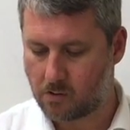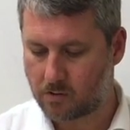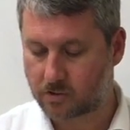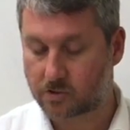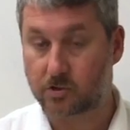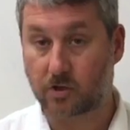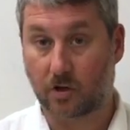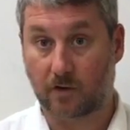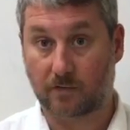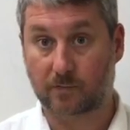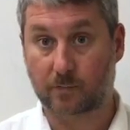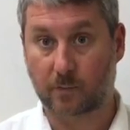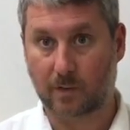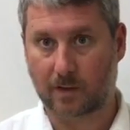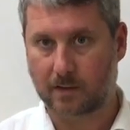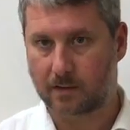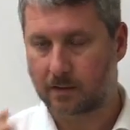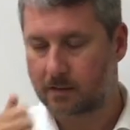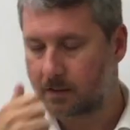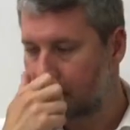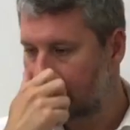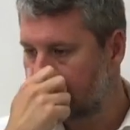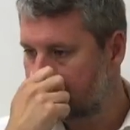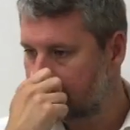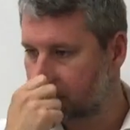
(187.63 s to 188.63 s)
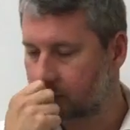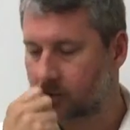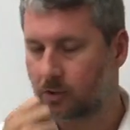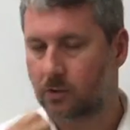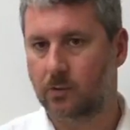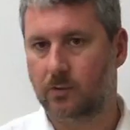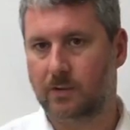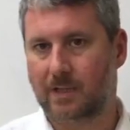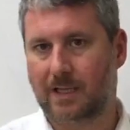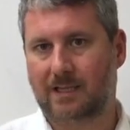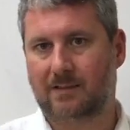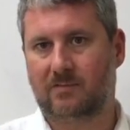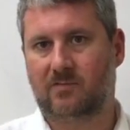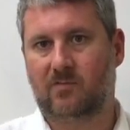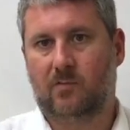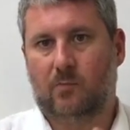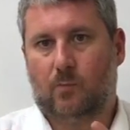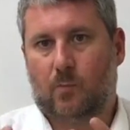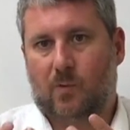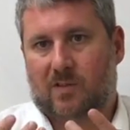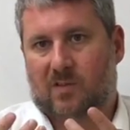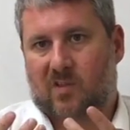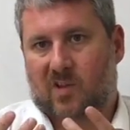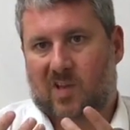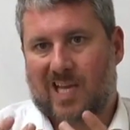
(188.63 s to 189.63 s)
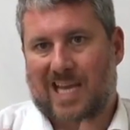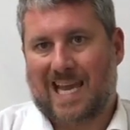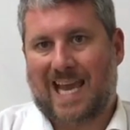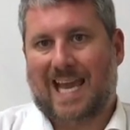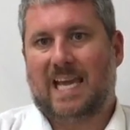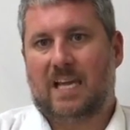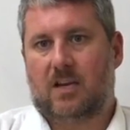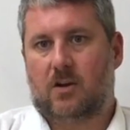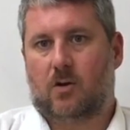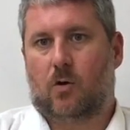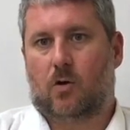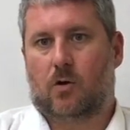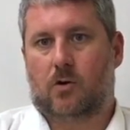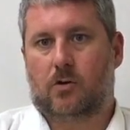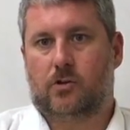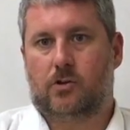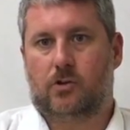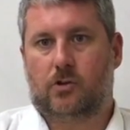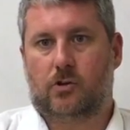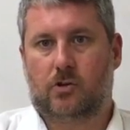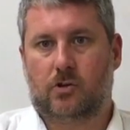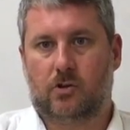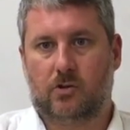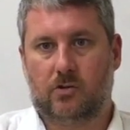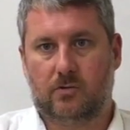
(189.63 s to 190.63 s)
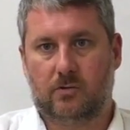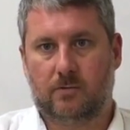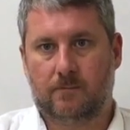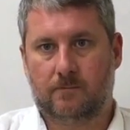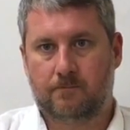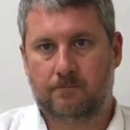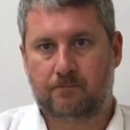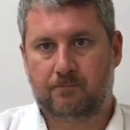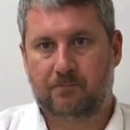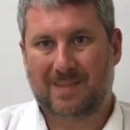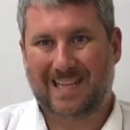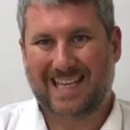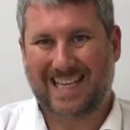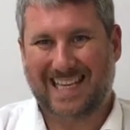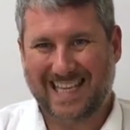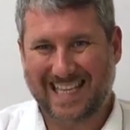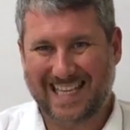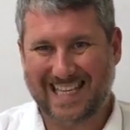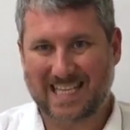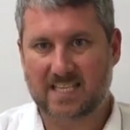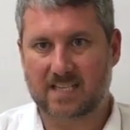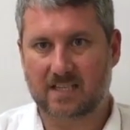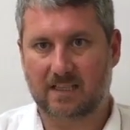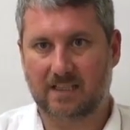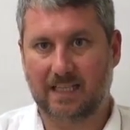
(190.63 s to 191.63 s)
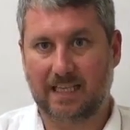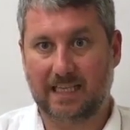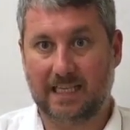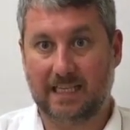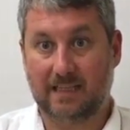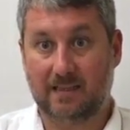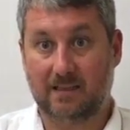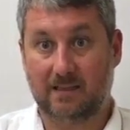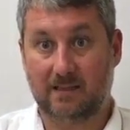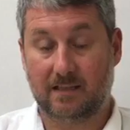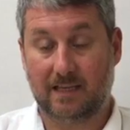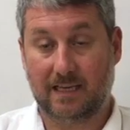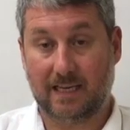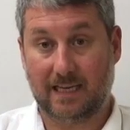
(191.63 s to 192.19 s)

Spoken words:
software, so that with the K-Cord you can easily